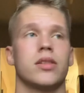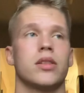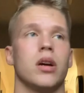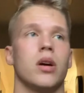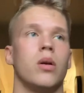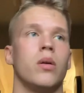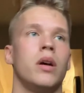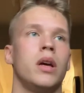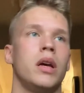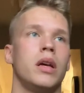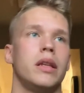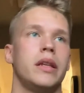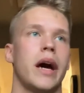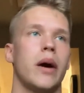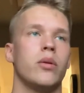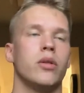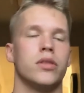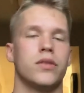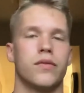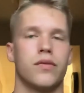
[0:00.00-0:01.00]
So
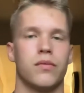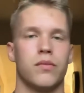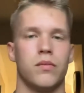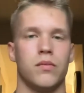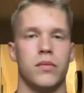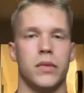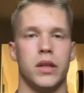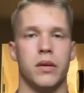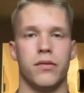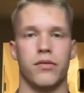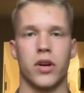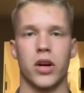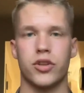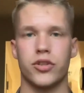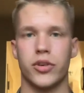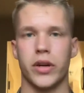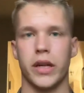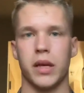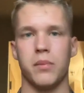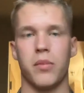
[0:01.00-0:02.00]
that was the
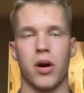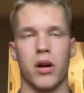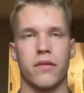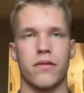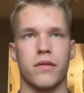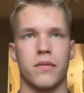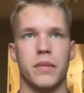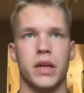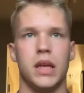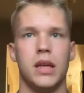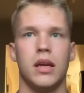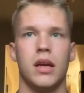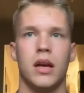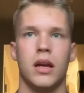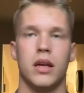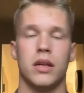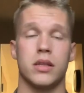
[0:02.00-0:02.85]
frustrating part for me.